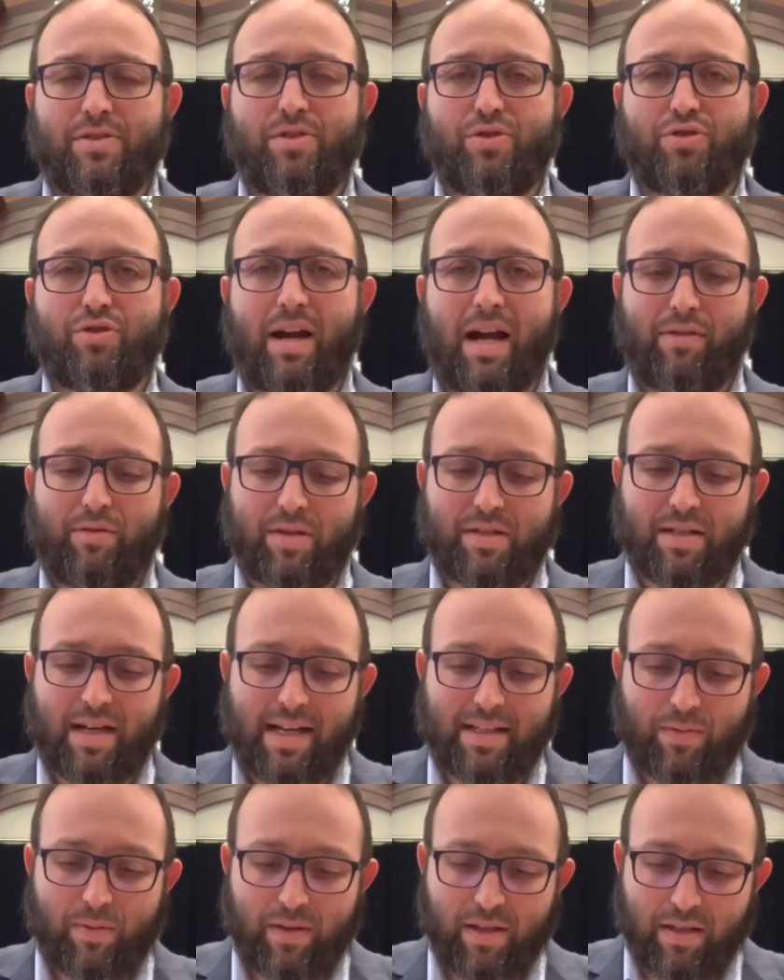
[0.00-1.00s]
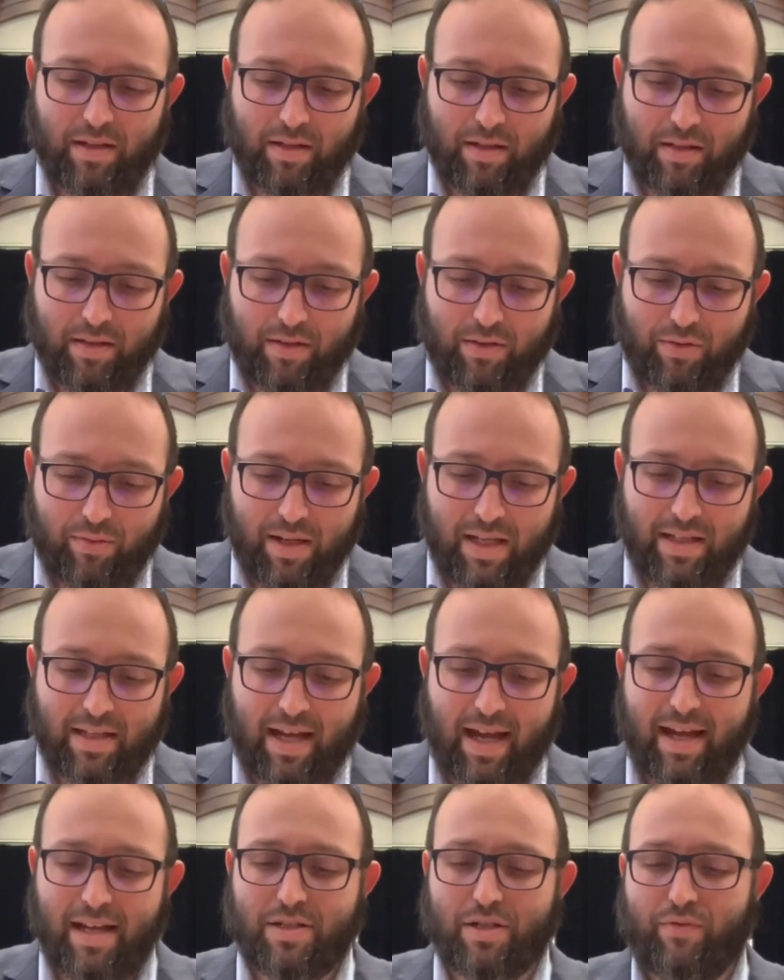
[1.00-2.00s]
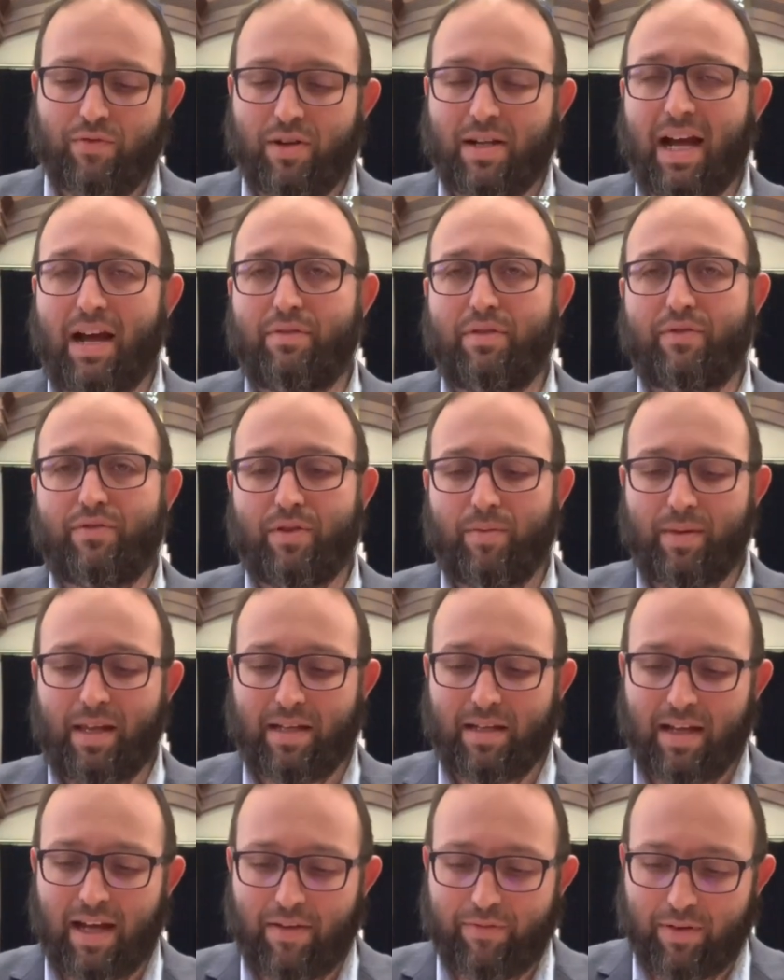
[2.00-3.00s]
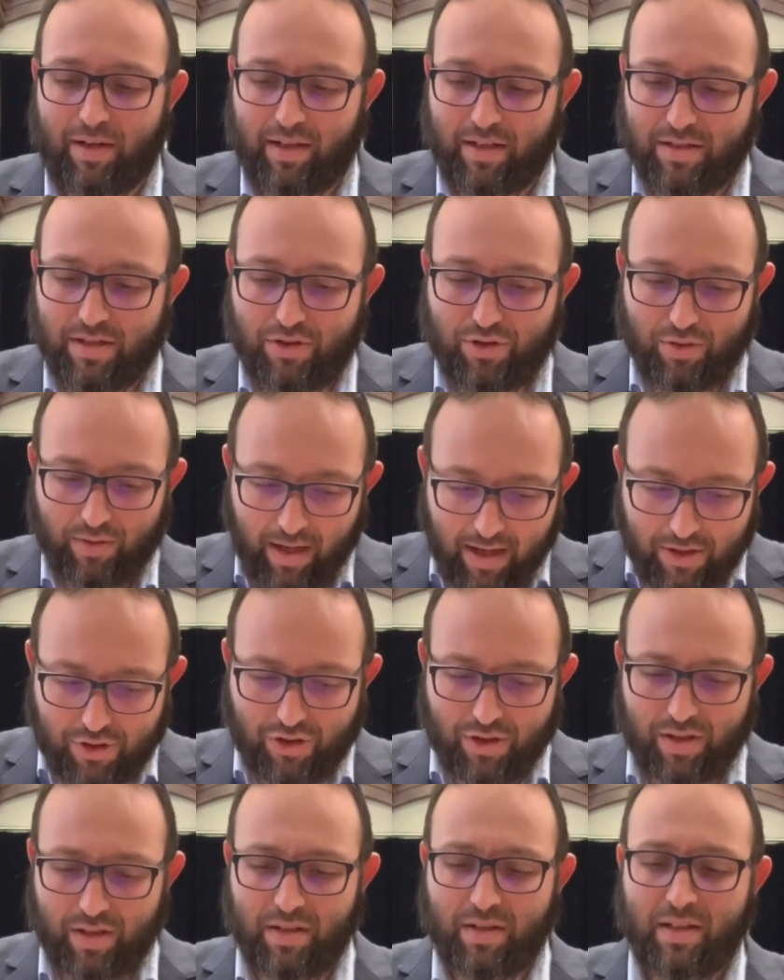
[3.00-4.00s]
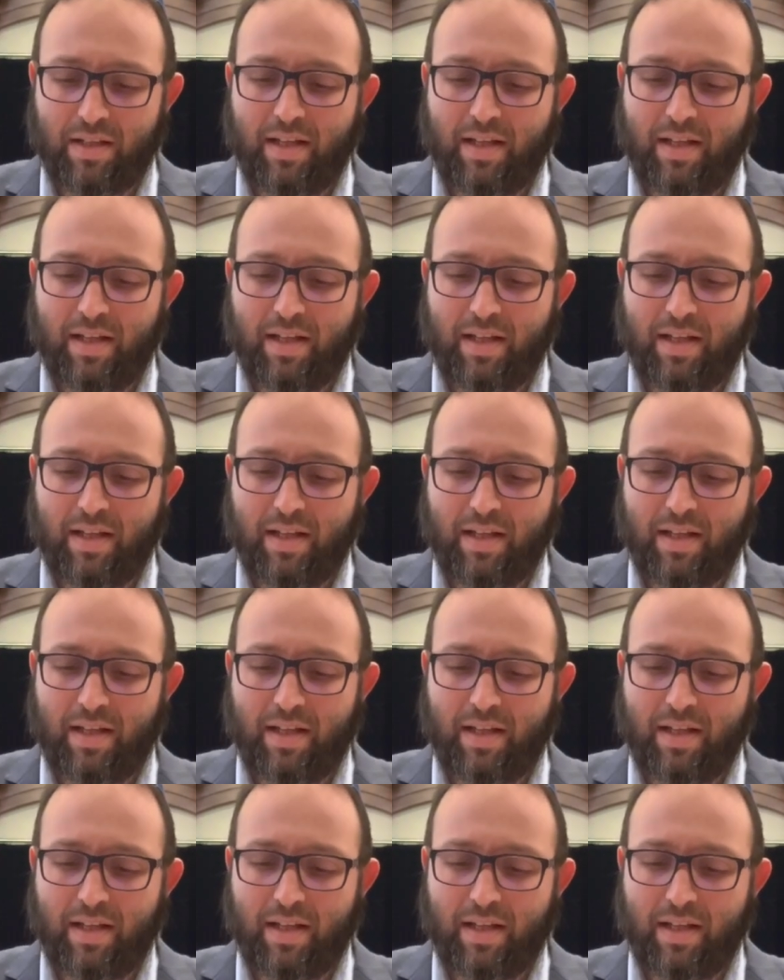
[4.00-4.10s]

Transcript: try and recite within 3 days of recovering from that life-threatening situation.